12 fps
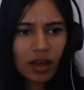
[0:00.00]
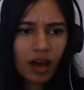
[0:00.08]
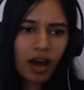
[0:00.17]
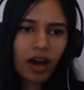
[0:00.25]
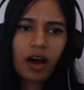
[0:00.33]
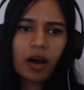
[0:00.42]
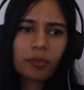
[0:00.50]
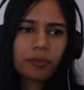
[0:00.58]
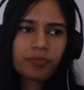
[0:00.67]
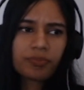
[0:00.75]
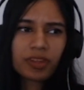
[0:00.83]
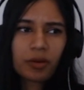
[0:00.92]

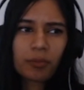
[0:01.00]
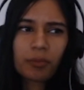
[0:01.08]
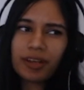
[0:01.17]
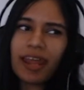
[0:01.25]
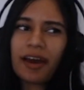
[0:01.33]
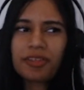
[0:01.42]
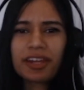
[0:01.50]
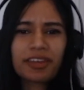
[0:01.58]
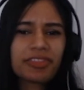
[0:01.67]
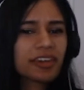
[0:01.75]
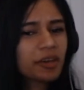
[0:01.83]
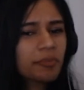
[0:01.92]
But now that I
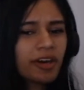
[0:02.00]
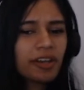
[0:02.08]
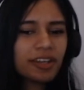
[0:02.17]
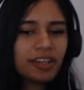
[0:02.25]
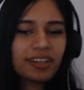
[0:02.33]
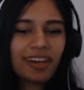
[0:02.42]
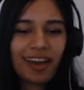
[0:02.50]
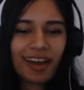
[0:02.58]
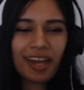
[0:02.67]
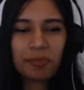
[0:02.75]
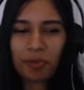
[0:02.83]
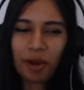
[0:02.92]
think about it,
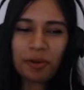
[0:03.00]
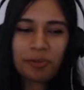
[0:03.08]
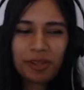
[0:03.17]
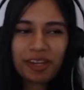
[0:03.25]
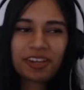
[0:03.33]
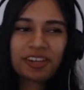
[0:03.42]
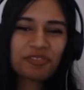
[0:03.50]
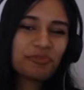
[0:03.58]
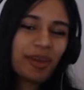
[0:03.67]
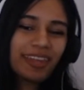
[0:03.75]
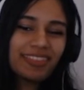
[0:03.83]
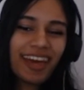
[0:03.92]
I probably could have
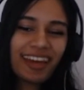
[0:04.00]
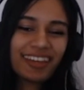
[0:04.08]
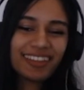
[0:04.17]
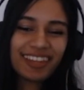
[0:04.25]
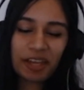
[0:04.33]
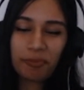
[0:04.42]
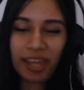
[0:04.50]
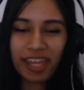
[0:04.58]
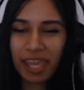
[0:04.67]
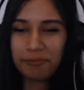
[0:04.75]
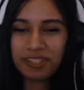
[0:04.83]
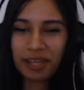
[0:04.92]
made that, my
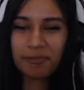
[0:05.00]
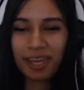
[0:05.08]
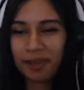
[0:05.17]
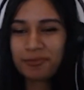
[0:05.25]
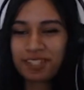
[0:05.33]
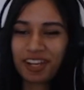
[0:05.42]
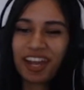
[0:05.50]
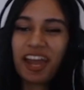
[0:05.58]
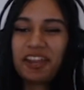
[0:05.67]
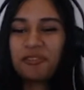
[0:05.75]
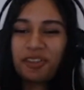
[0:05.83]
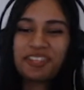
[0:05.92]
game jam games are
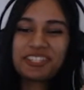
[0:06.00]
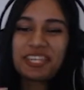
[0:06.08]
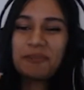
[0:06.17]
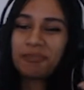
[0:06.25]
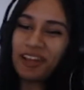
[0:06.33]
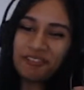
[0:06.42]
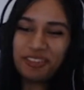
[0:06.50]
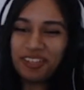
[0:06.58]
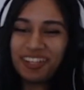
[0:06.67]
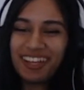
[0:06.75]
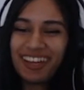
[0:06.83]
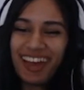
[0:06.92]
kind of on the same
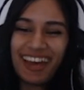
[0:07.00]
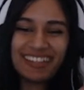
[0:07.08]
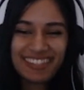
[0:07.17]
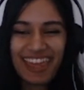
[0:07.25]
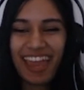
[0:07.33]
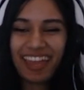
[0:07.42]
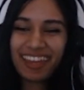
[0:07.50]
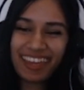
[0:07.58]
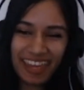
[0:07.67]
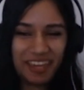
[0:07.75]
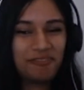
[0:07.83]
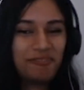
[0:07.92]
level as that
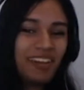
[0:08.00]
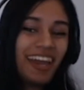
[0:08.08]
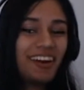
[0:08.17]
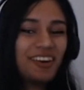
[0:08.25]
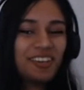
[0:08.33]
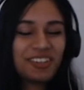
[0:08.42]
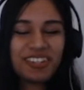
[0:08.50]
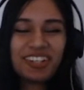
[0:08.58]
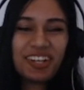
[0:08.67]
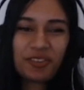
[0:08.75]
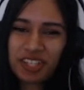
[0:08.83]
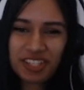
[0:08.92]
game now,
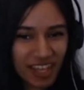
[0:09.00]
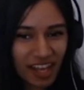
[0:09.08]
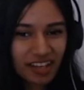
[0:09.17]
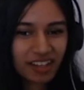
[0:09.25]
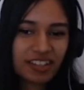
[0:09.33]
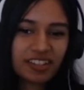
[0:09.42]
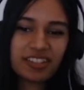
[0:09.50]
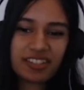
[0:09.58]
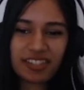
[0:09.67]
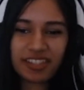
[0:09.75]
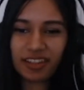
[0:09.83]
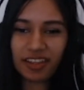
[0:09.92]
which is kind of good to
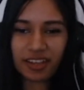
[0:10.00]
see.